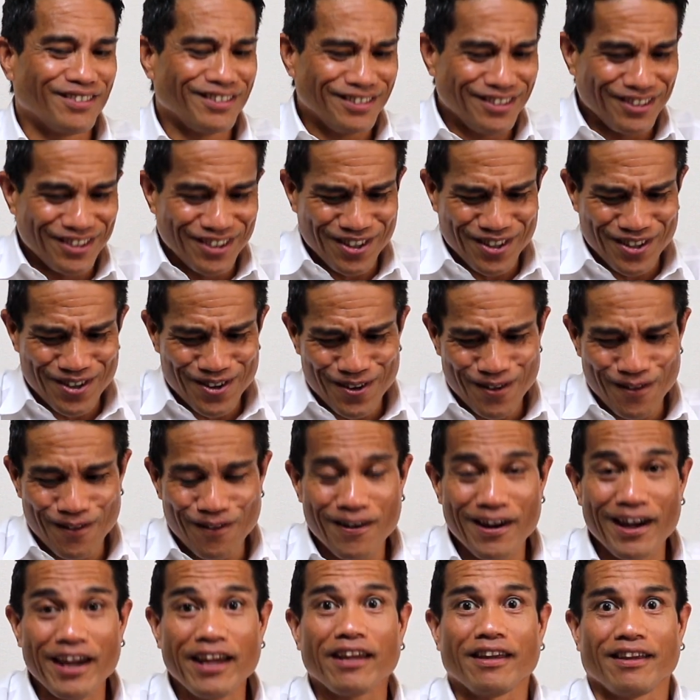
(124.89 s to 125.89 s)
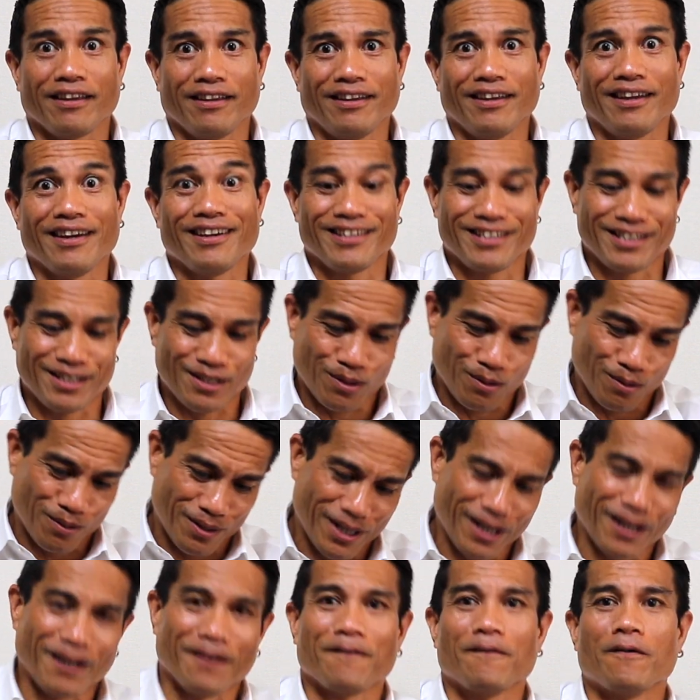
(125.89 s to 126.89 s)
No way. Yes
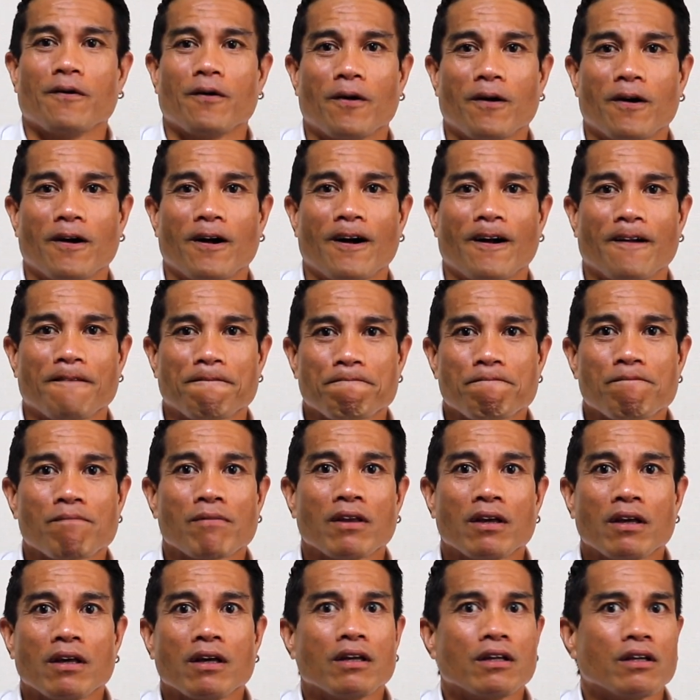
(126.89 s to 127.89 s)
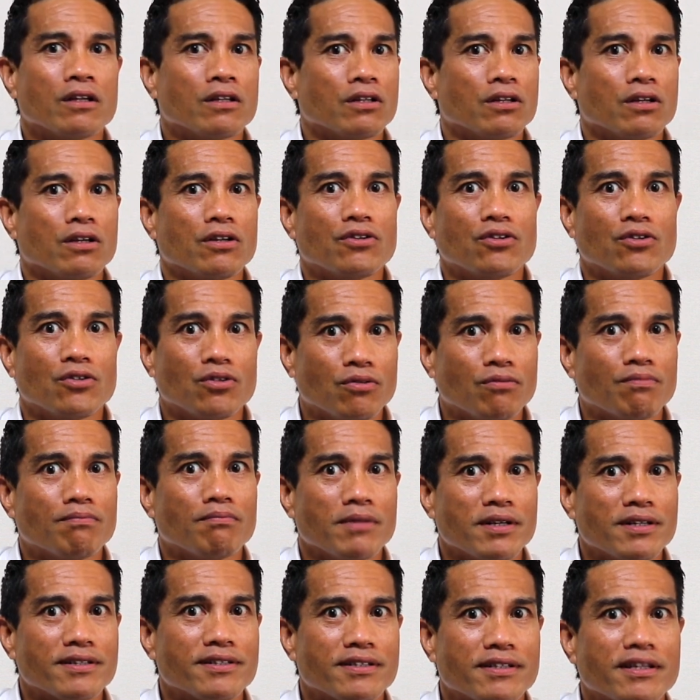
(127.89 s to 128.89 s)
way. Alright. Did you
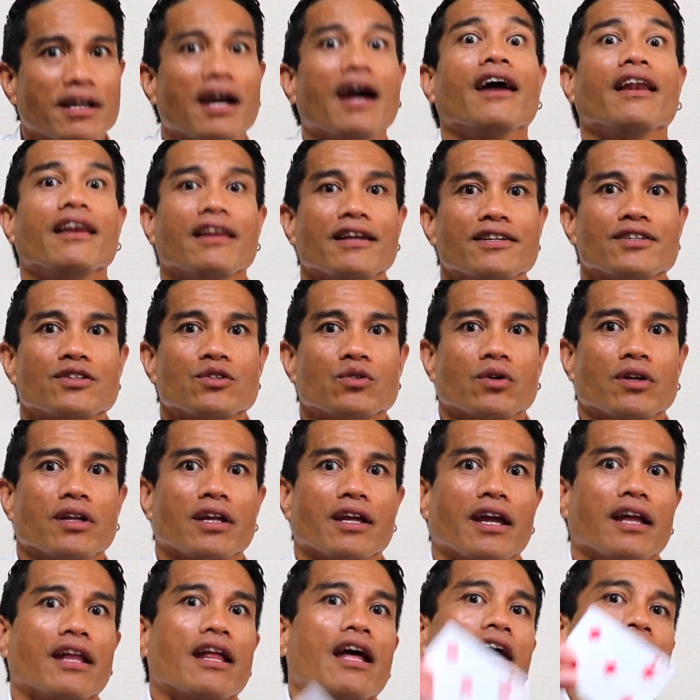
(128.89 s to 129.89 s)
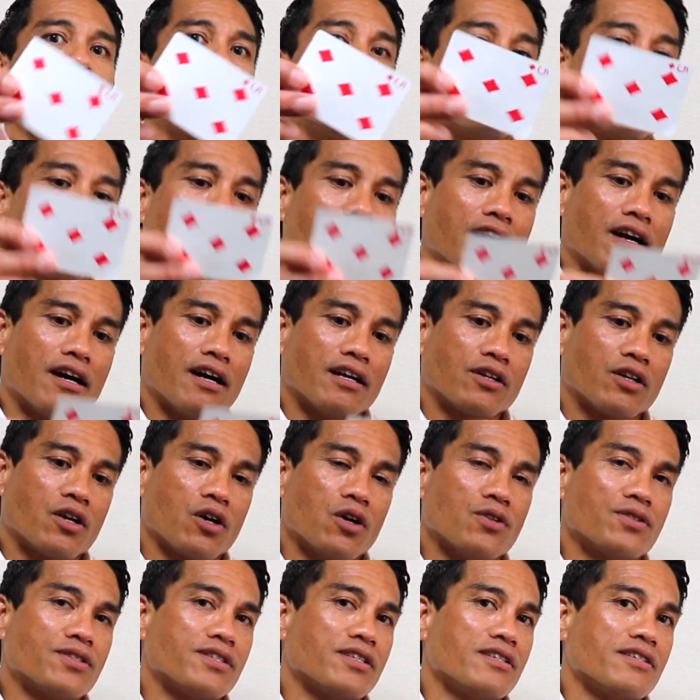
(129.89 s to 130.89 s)
miss that? Let's do it again. The card
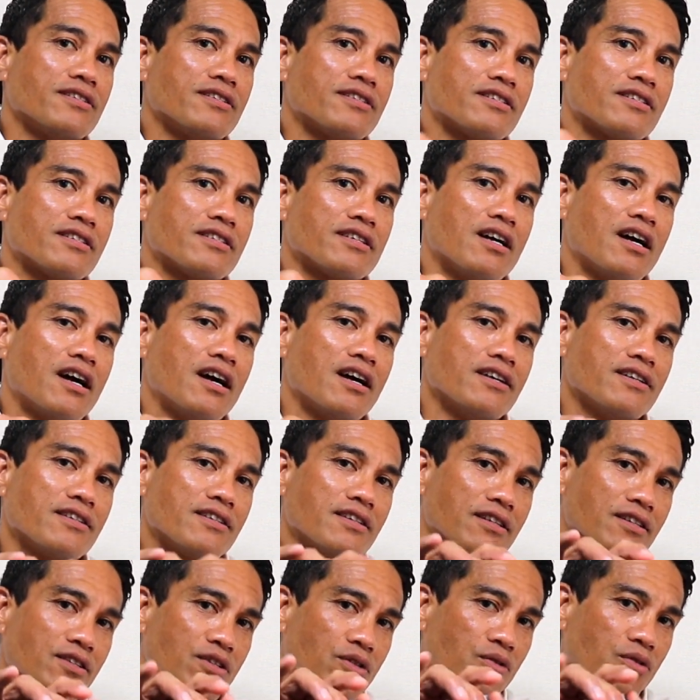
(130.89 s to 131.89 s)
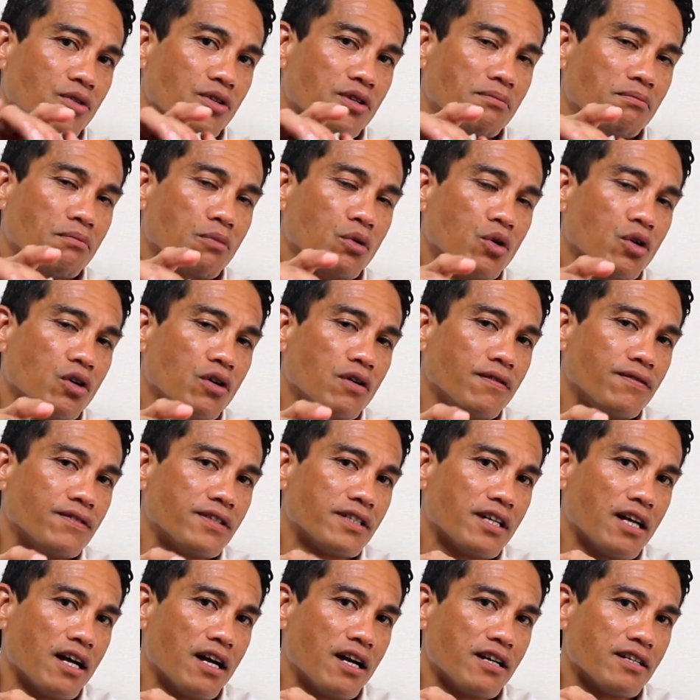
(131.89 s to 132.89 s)
goes inside. Do the move.
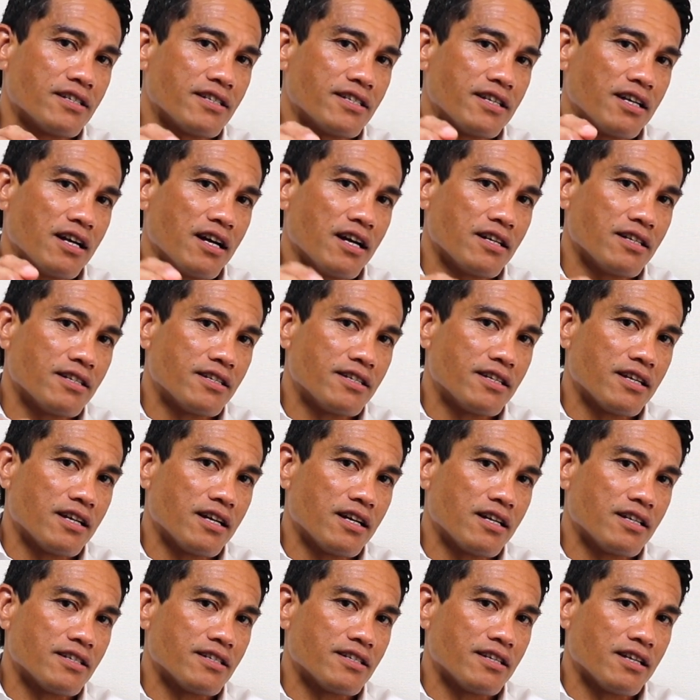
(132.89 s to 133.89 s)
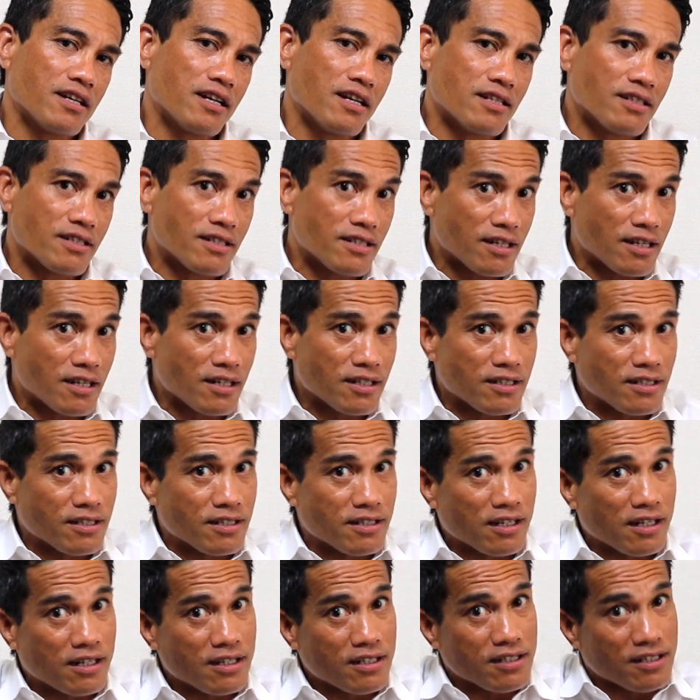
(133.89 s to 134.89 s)
Down, down, down, down, down,
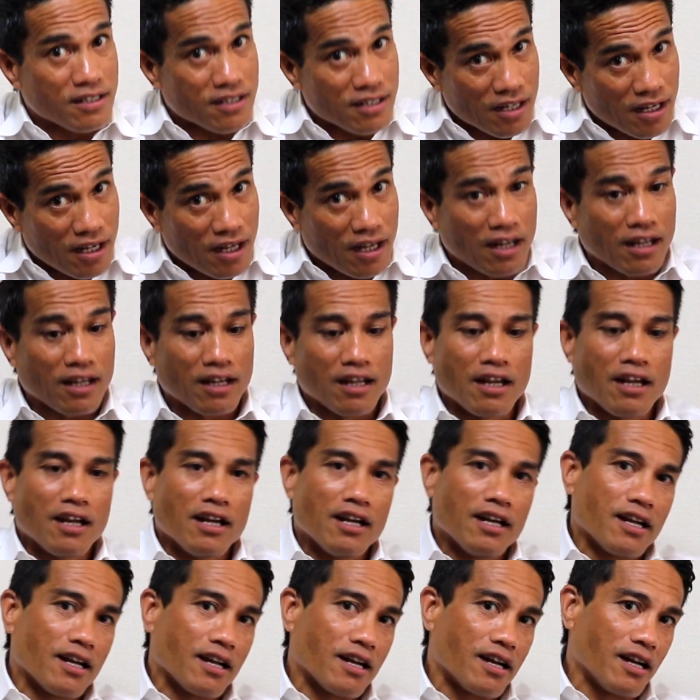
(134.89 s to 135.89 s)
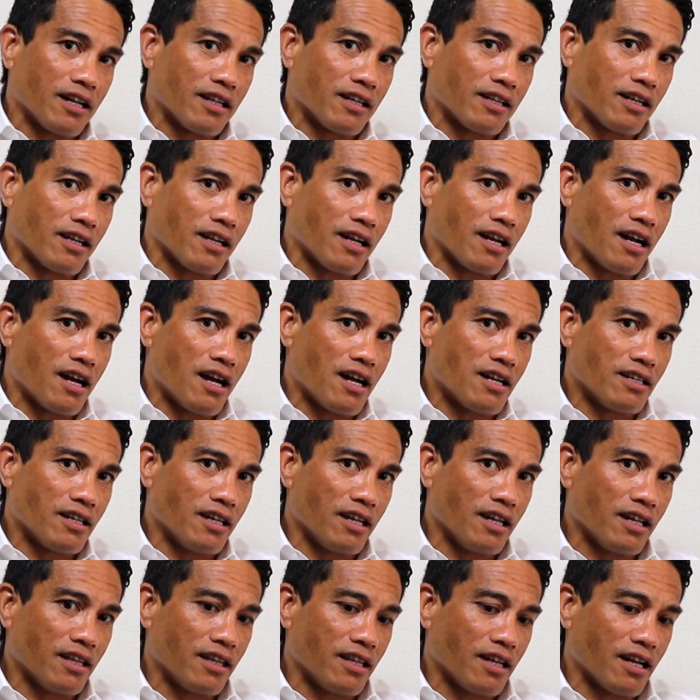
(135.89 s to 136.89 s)
down, down. Cut the card.
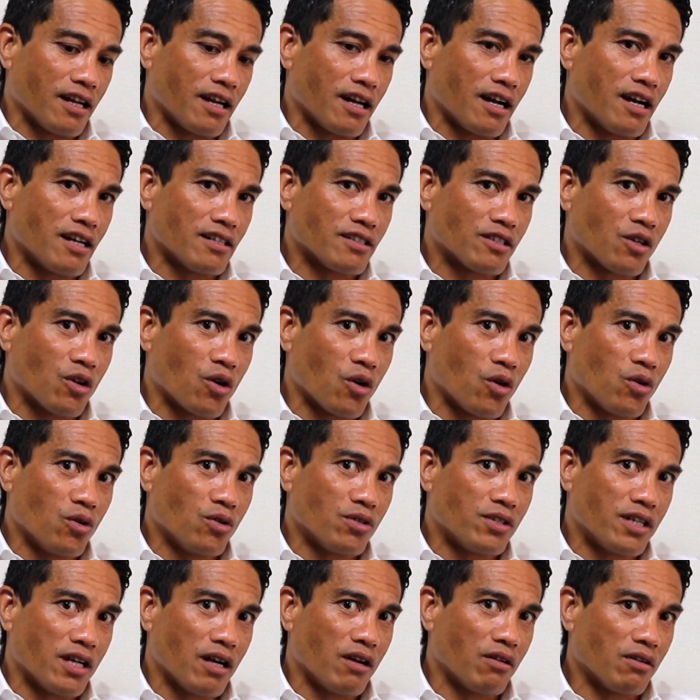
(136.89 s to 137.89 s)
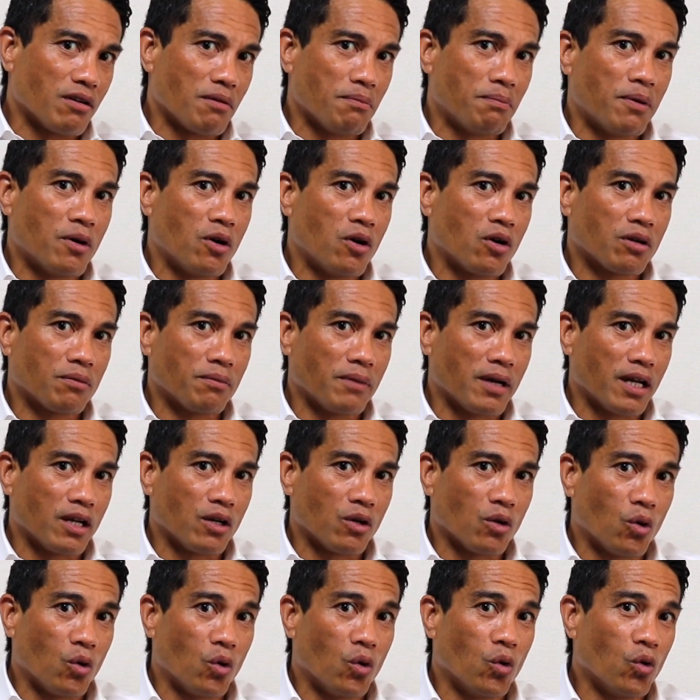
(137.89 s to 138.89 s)
Let the card go down the bottom
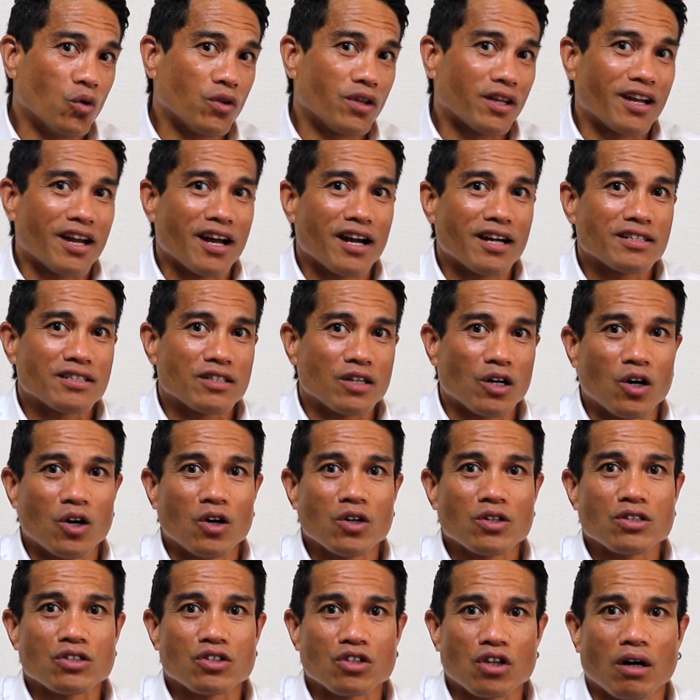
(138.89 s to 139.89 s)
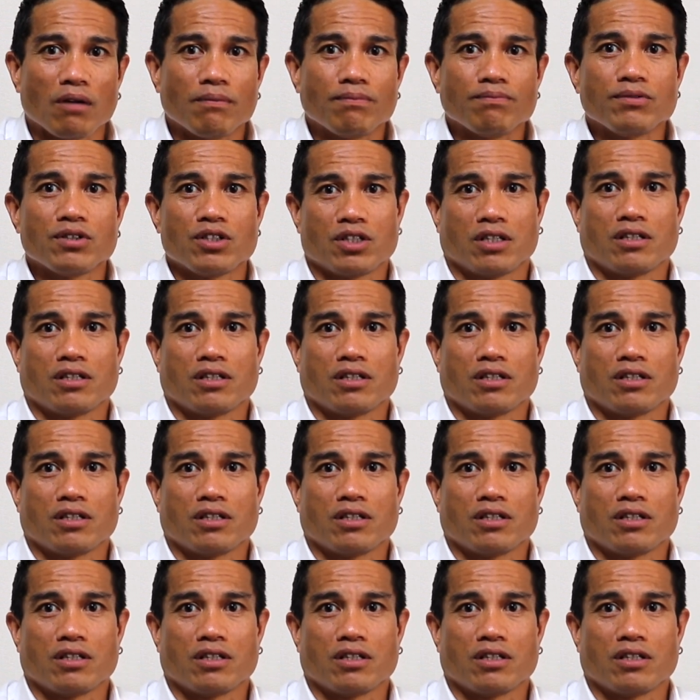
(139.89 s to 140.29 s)
and all the cards on top.